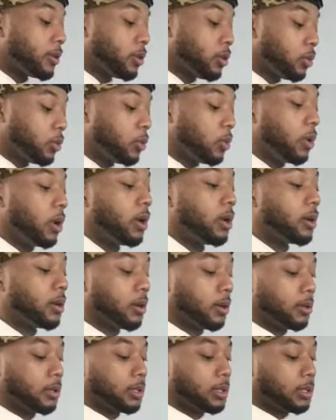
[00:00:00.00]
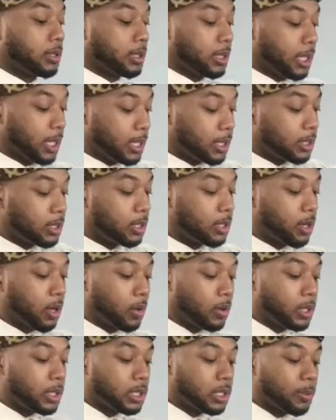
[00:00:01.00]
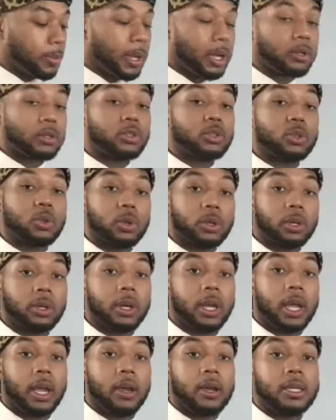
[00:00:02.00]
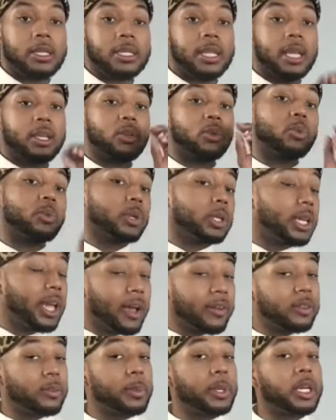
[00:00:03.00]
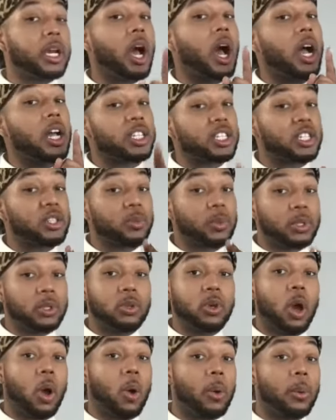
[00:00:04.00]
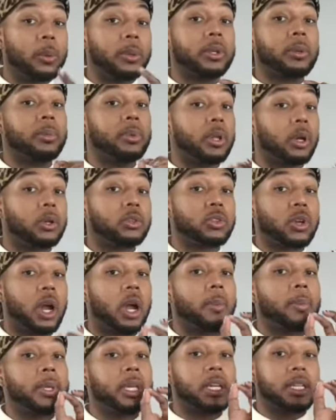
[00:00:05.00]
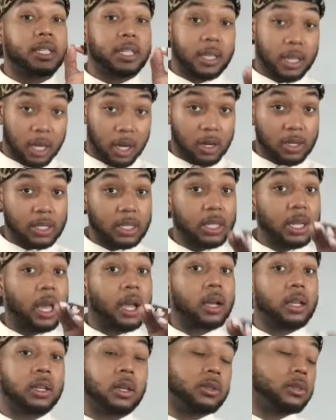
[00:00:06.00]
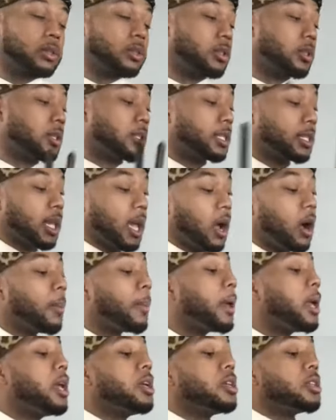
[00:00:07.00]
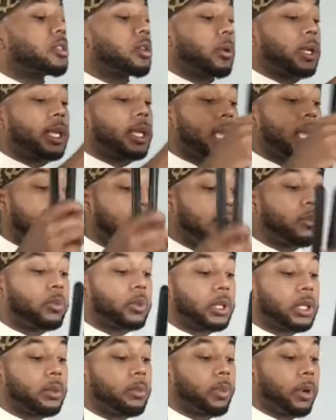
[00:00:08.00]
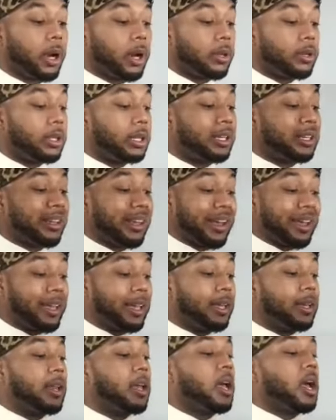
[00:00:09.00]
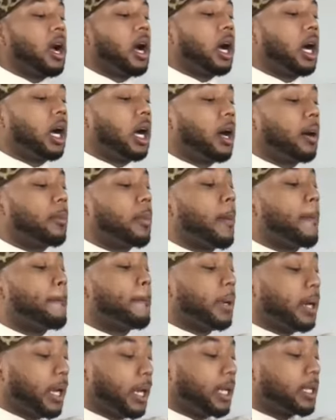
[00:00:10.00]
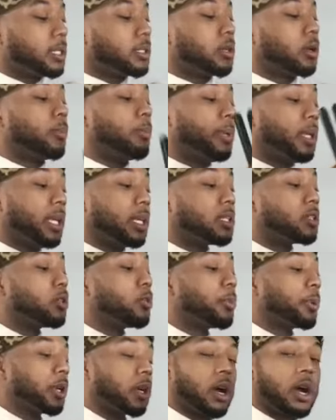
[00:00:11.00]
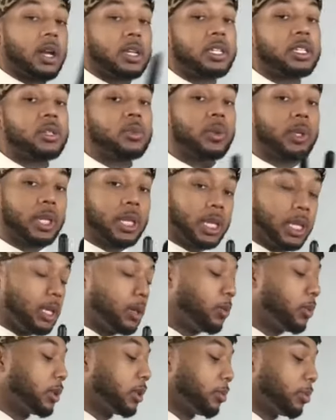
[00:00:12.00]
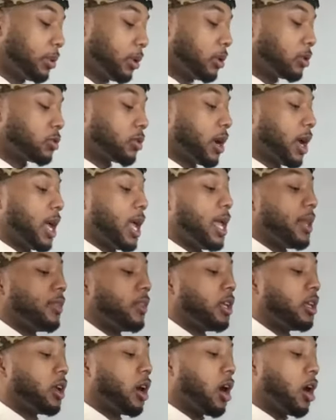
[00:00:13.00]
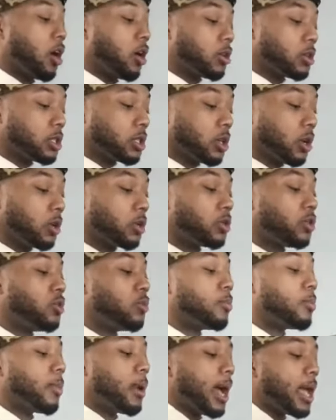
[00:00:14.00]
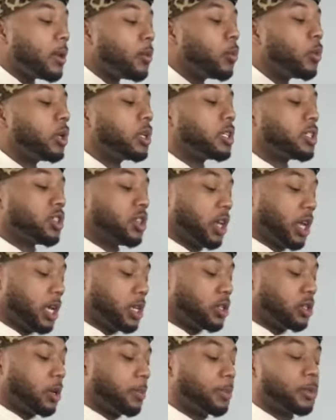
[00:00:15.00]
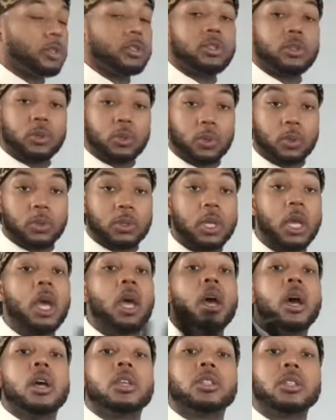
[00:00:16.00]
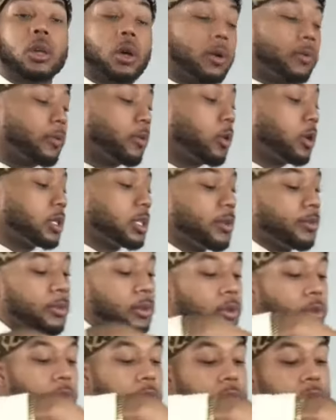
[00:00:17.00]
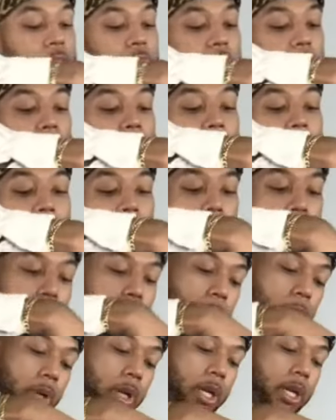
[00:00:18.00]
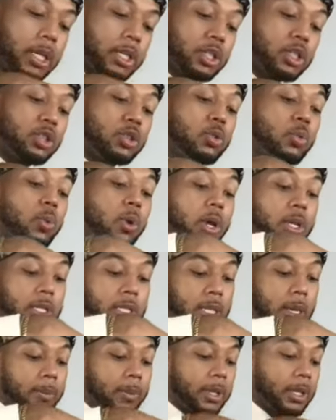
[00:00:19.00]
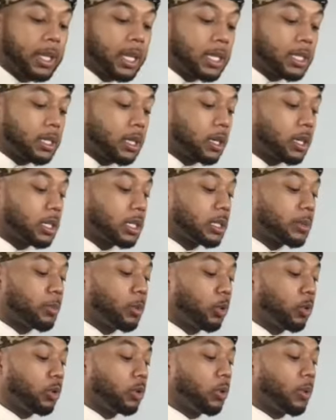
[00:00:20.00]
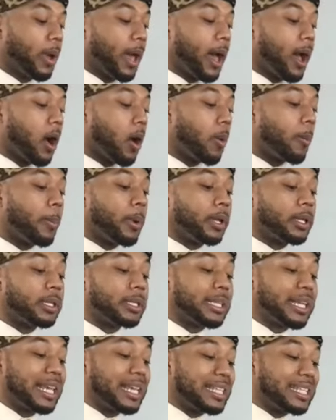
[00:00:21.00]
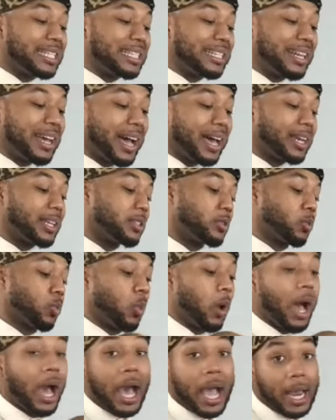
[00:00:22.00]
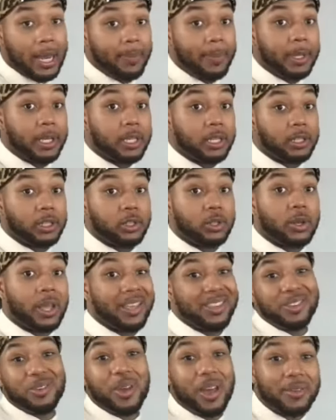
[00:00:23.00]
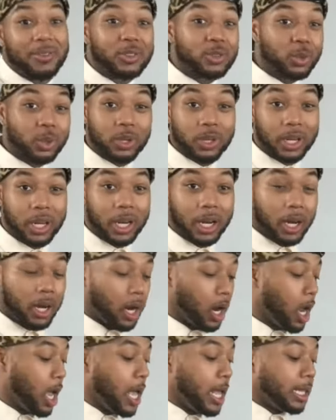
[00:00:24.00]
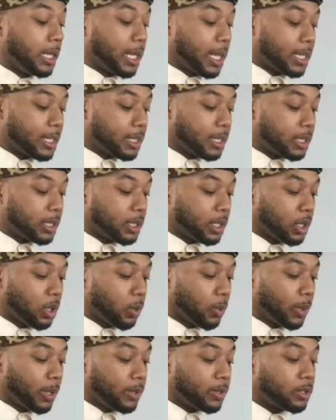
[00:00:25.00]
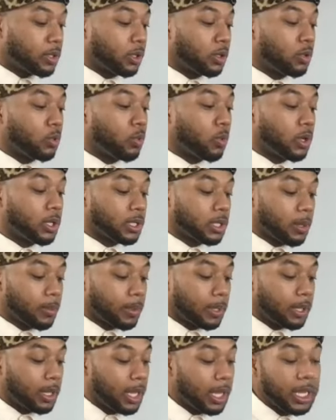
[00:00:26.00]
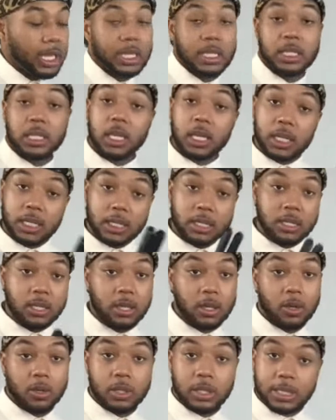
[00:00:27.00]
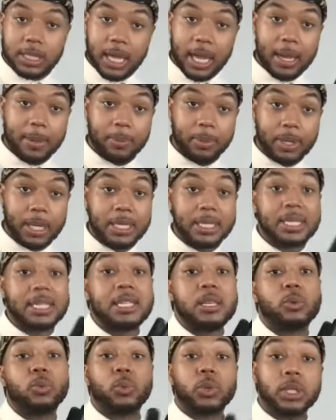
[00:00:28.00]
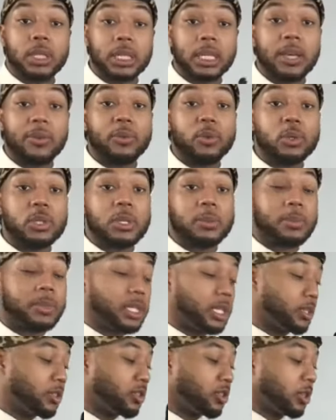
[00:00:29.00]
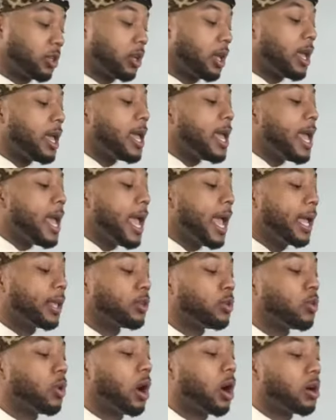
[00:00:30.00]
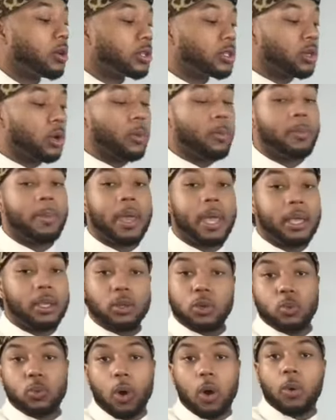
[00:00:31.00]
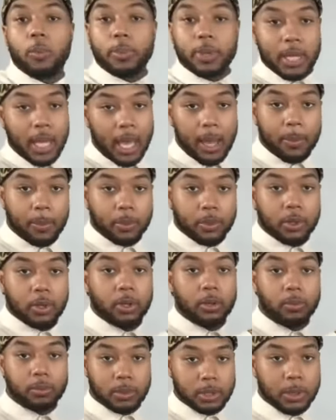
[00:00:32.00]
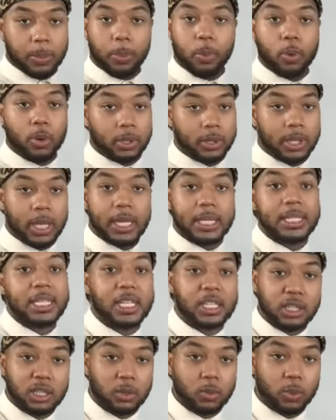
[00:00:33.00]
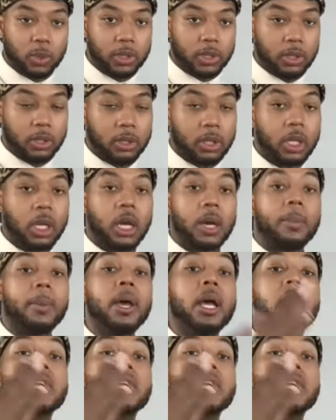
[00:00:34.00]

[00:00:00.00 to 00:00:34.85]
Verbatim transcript: do tend to notice about shorter hair is that you really have to be cautious when you go in with the blow dryer because the hair is a lot closer to the scalp, so it can really burn the client. Um, but so being super cautious with heat with the blow dry, and then also you might want to change up your tools. So of course, if you're using a paddle brush, you want something that's gonna smooth you out, but it's not as wide because you, you have shorter hair, less to deal with. So you want something that can tuck into those tight places and really give you some tension. And you also make, you won't be able to support that tension with your thumb.